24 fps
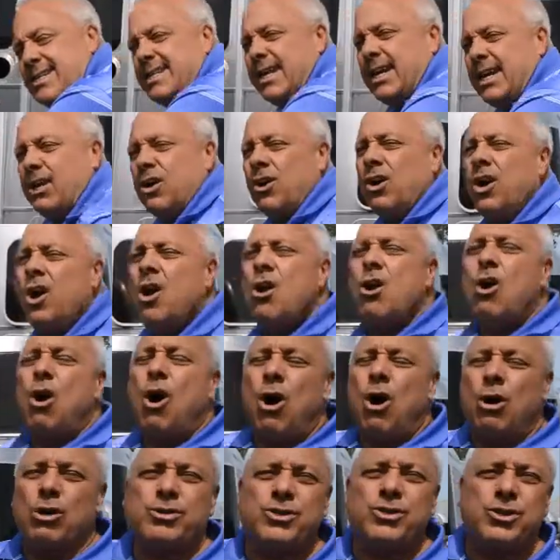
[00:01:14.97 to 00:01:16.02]
here.
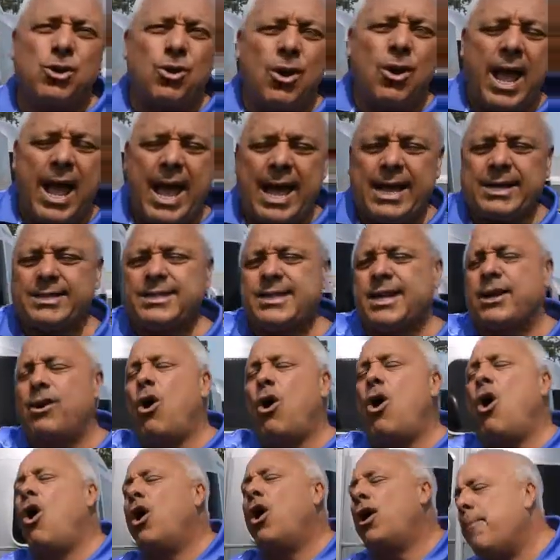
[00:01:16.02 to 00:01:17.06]
Also has an
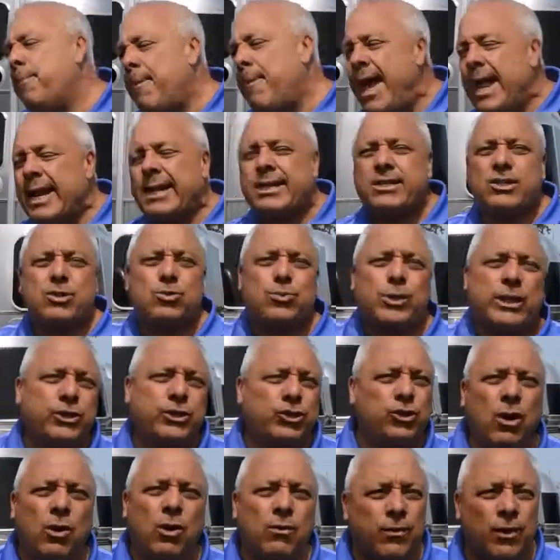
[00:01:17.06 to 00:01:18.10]
automatic switch
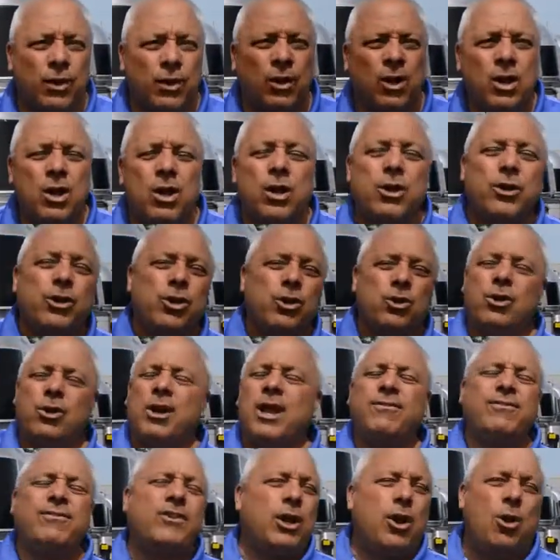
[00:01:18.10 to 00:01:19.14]
over. You don't
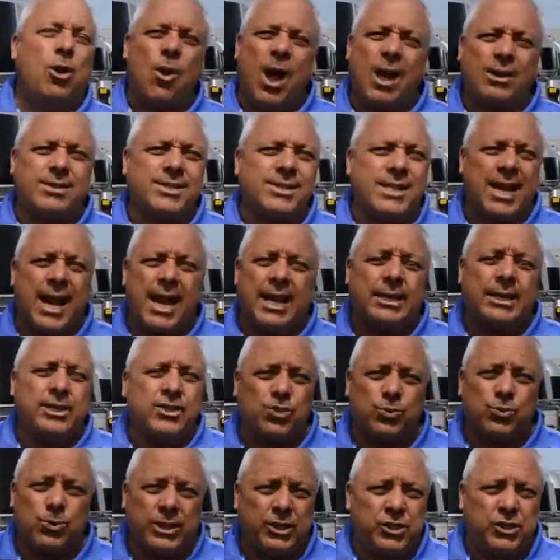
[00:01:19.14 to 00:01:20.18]
have to go outside to
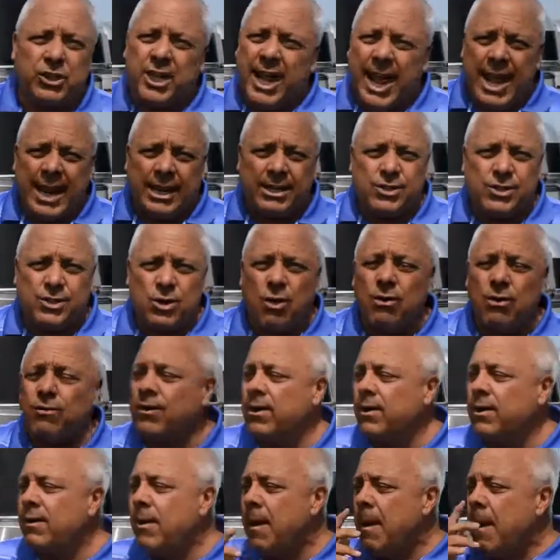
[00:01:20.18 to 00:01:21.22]
switch tanks over.
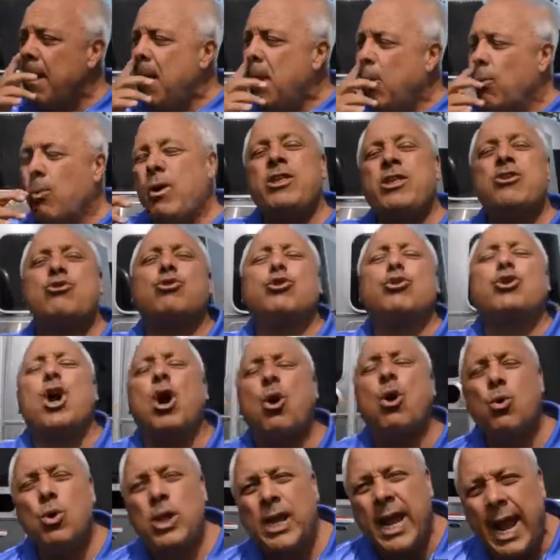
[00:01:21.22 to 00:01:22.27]
When you go
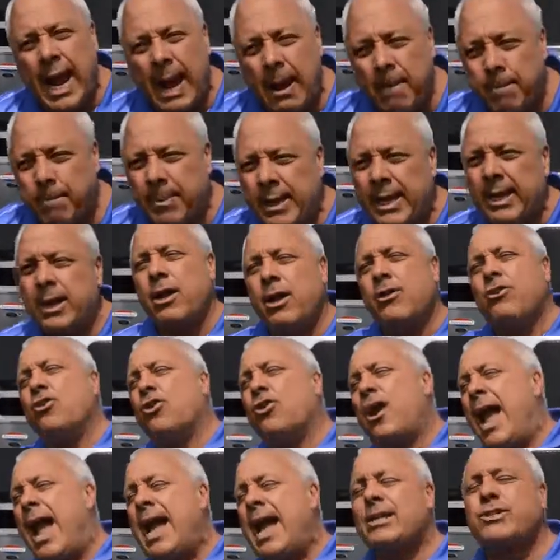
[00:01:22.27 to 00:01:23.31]
camping and you're
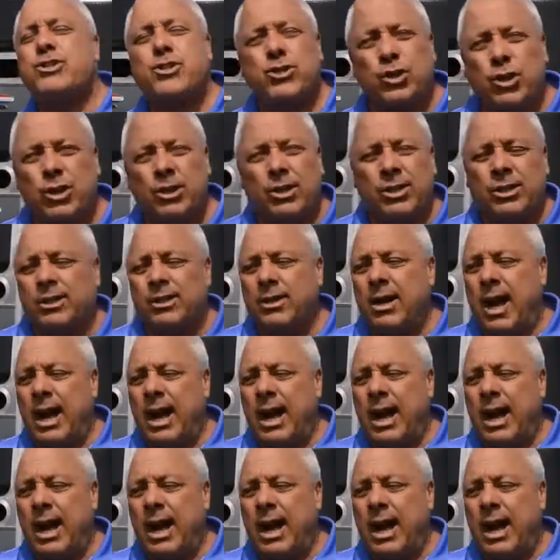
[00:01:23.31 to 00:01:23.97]
at certain